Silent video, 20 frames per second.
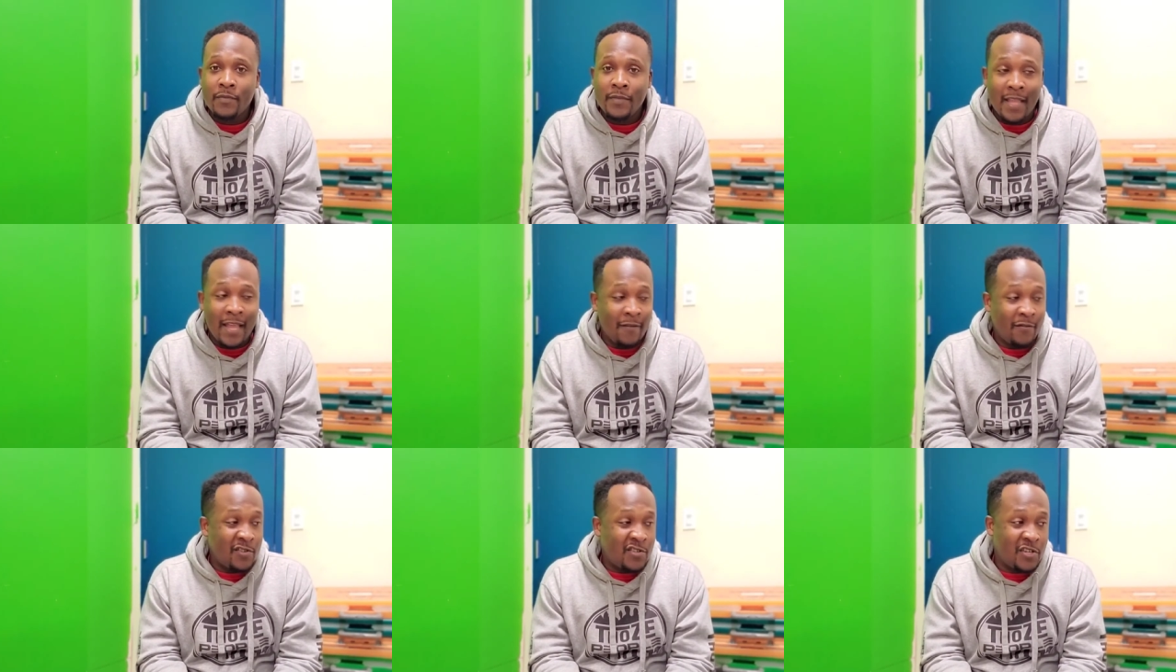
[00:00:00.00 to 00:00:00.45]

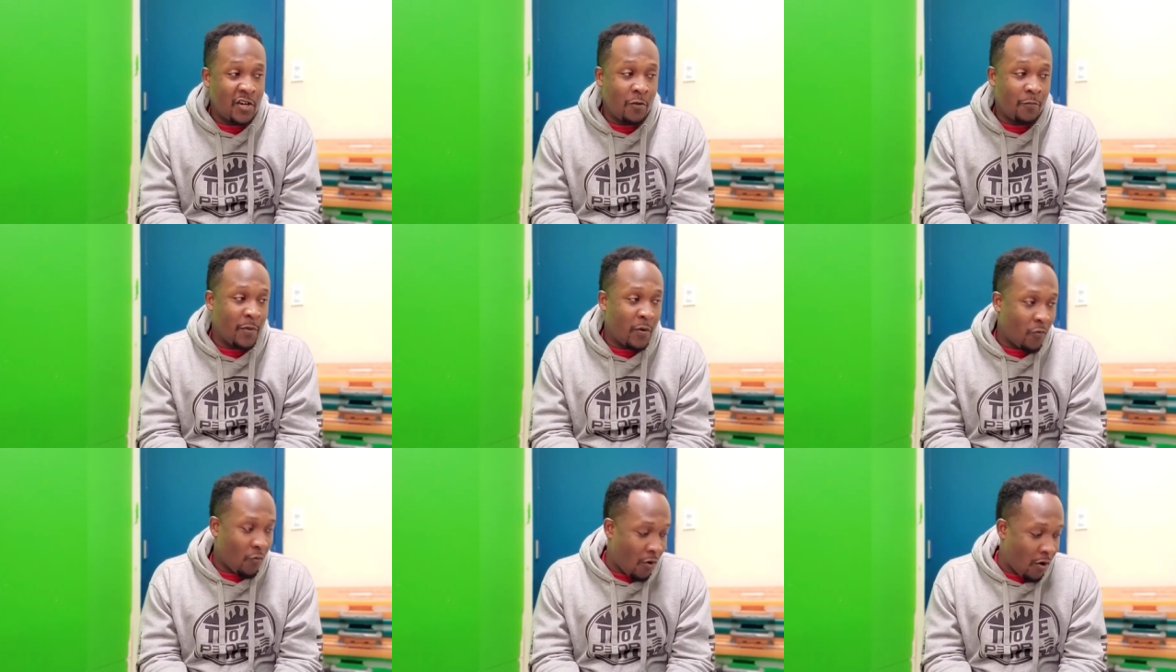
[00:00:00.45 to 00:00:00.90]
They haven't
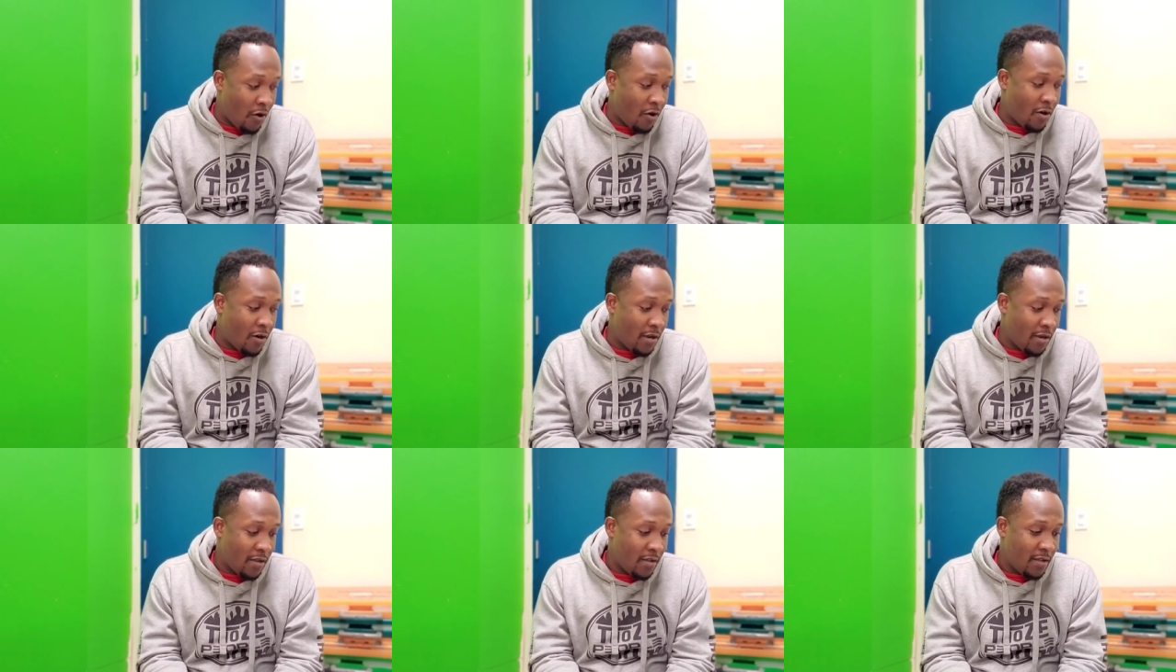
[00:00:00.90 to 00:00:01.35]
steered me
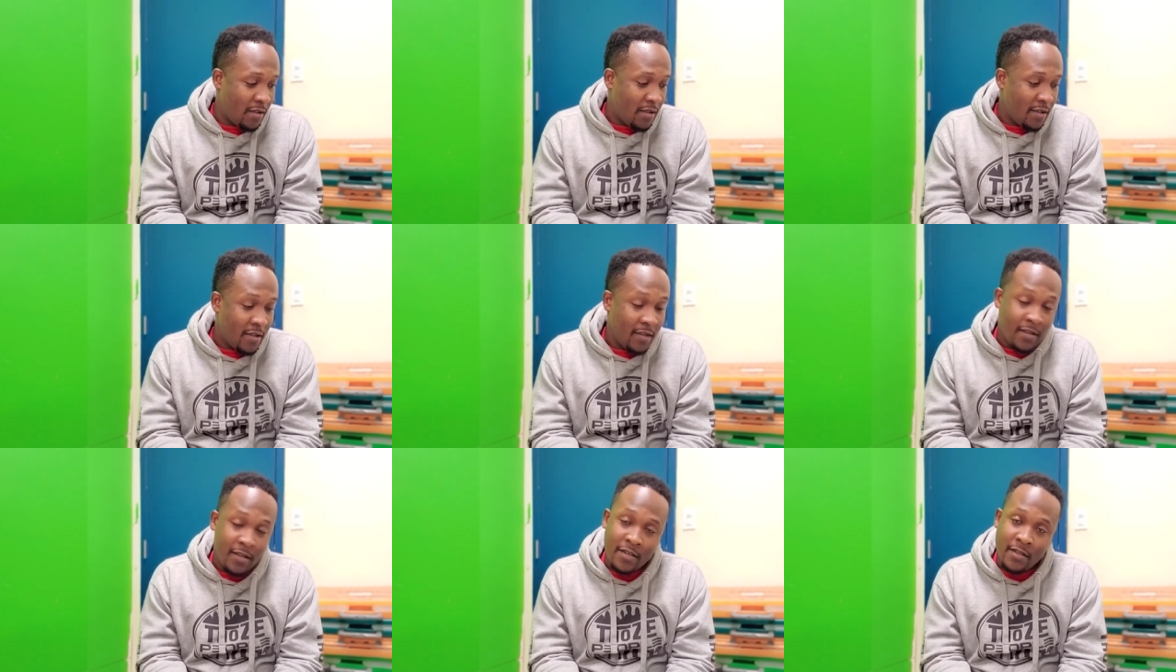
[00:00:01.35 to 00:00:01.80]
wrong,
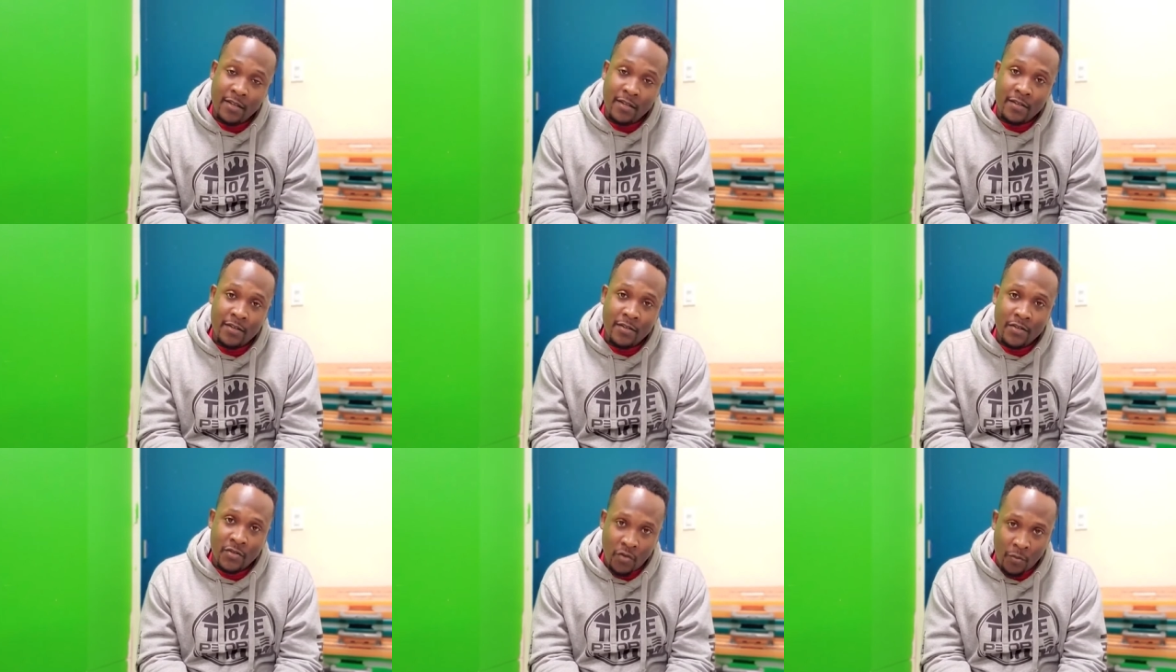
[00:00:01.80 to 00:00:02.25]

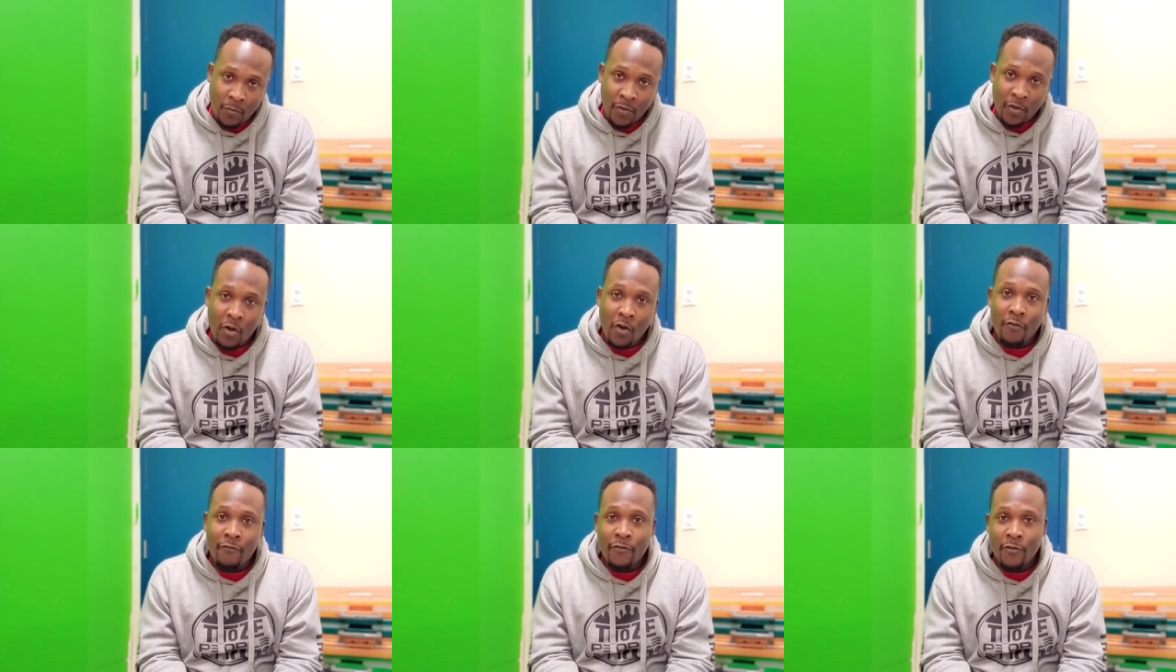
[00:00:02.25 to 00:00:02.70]
so I'm
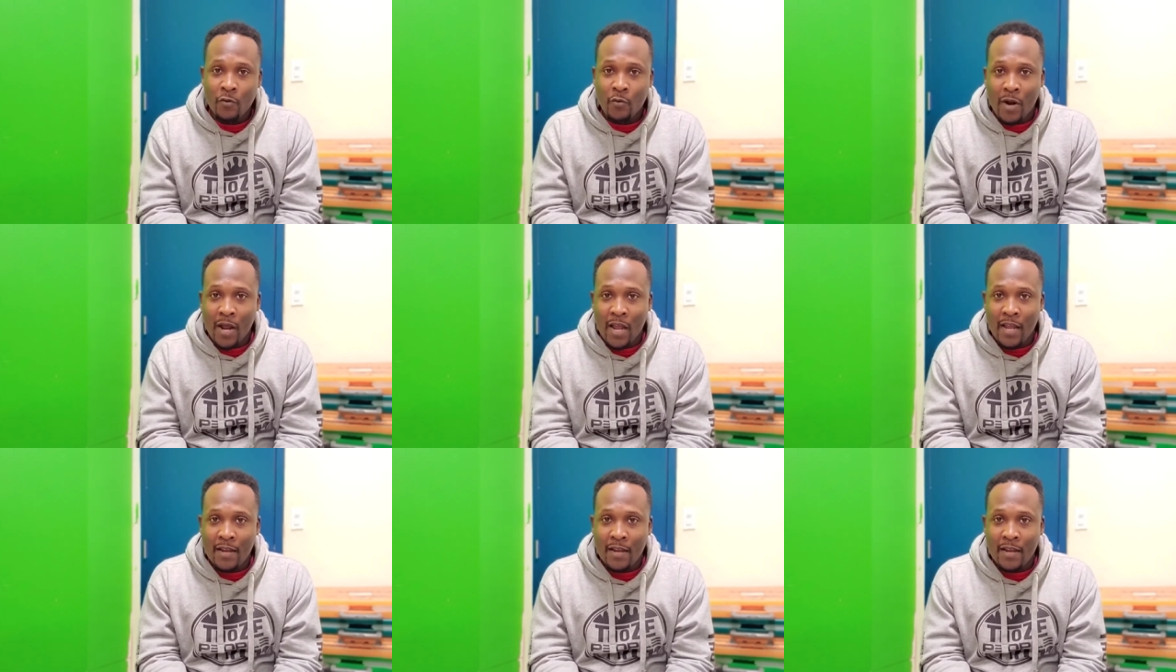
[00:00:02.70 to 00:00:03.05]
along for the ride.